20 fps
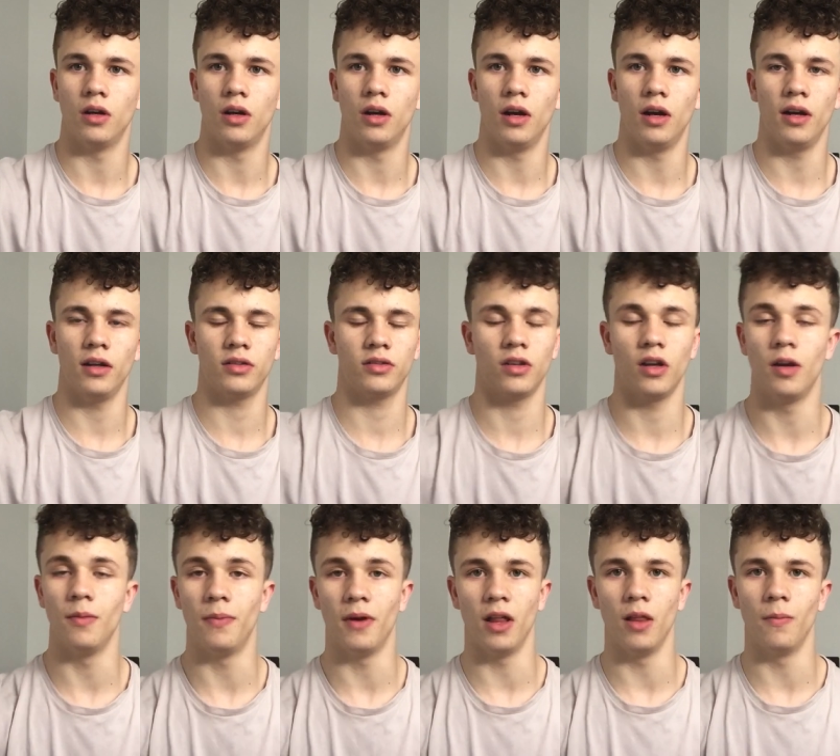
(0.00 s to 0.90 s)
Uh,
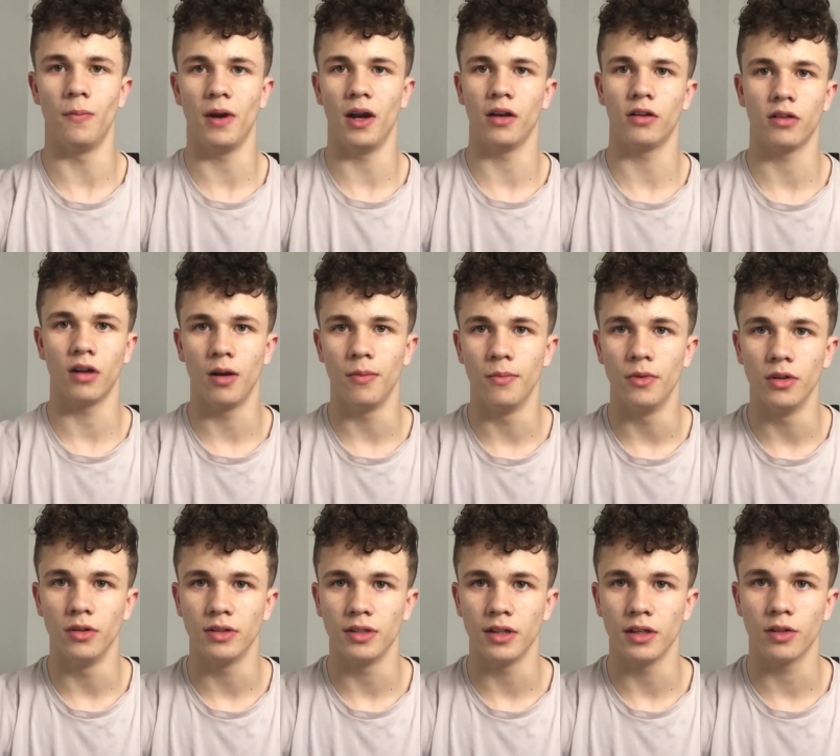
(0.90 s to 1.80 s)
sorry about the background
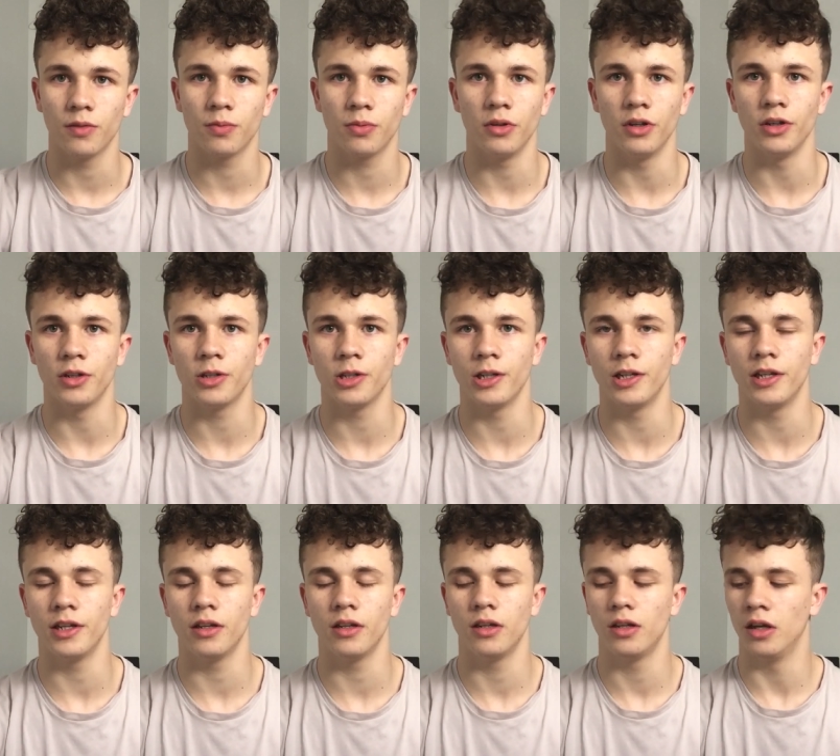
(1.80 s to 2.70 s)
music. It was pretty
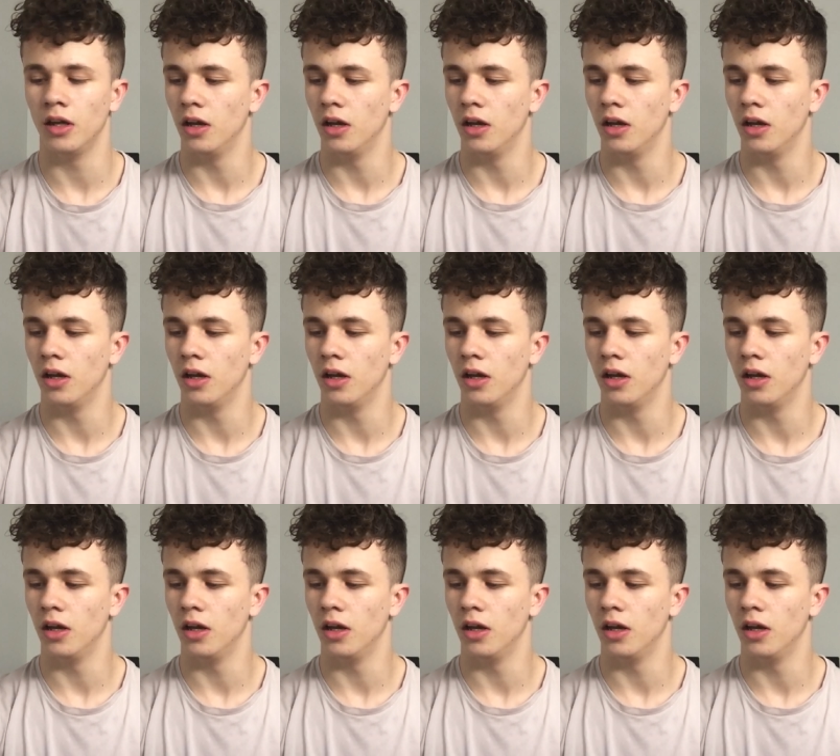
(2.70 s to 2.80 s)
shit.